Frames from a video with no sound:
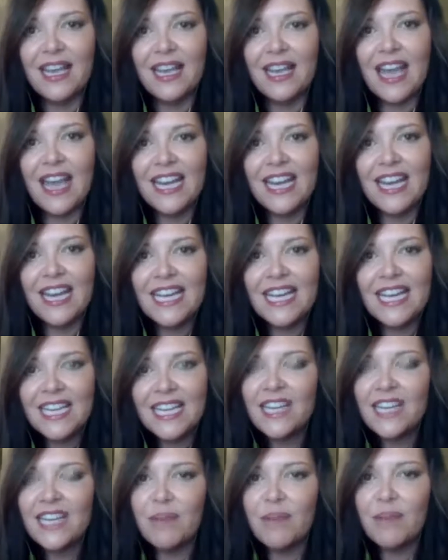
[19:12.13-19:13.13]
And it
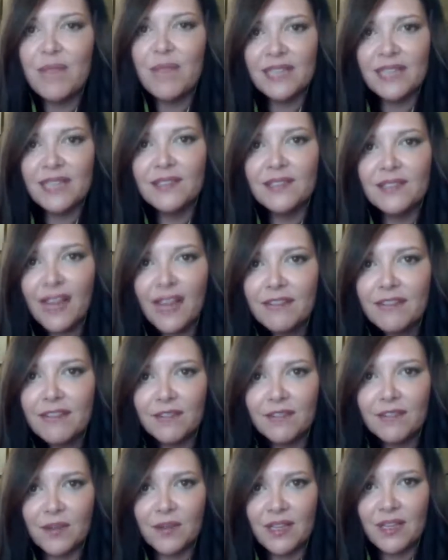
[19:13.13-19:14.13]
ended up being
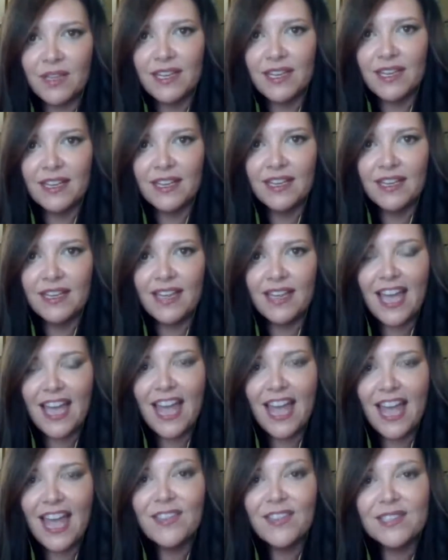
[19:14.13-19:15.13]
delightful.
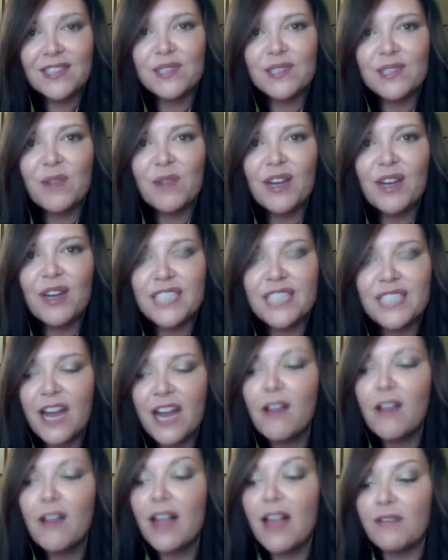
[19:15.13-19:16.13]
And this is where I
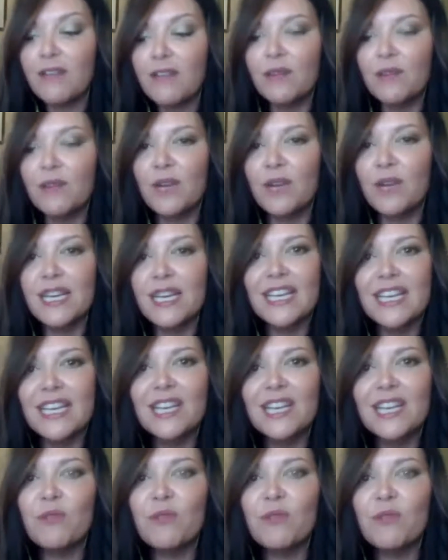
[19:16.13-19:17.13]
tell everyone,
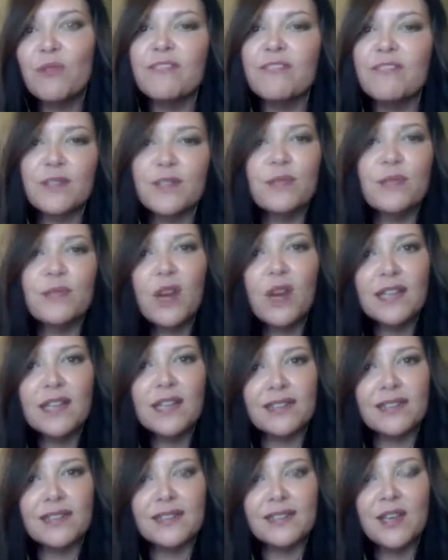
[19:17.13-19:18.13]
get ready for
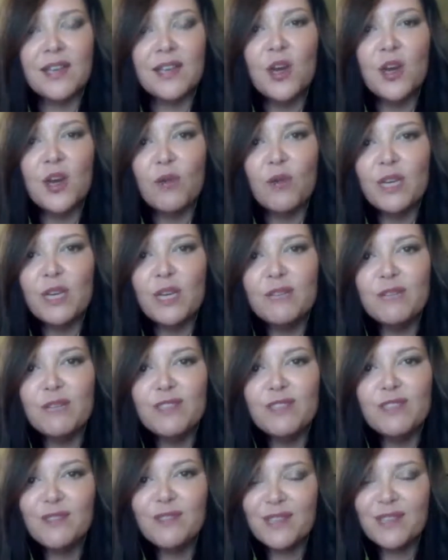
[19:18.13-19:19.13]
surprises. When you
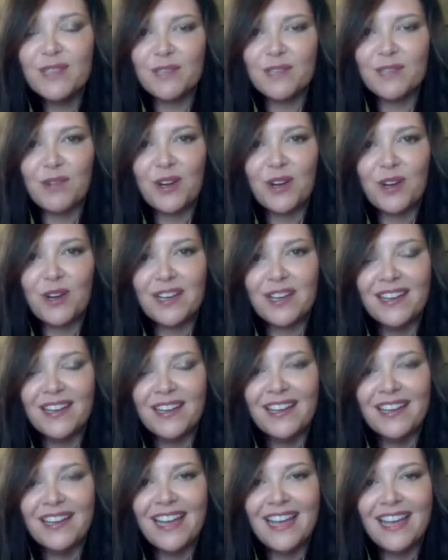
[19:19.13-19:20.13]
do this work
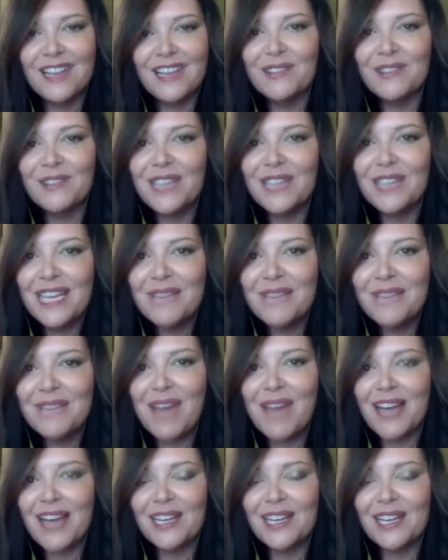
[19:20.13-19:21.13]
and you're leaning
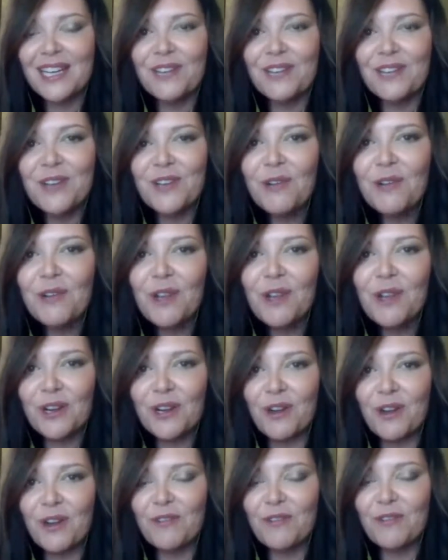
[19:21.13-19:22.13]
back and you're no
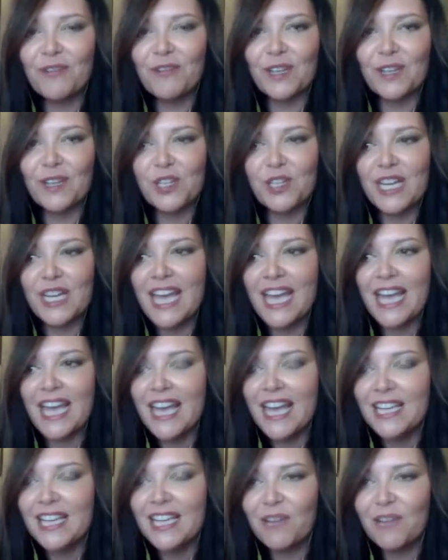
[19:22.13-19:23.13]
longer over functioning,
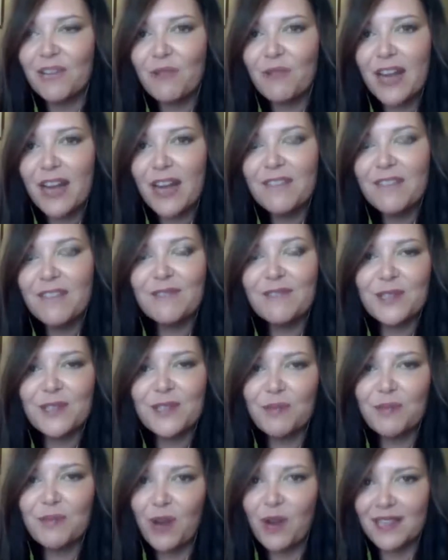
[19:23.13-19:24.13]
get ready for
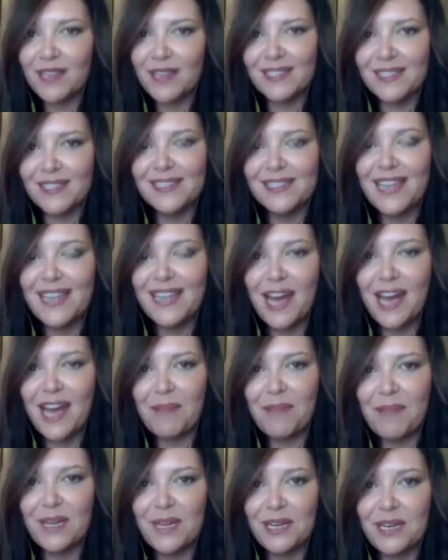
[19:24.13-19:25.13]
surprises to
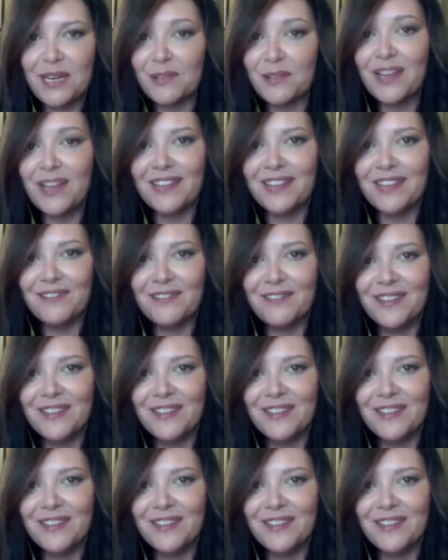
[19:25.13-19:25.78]
happen in your life.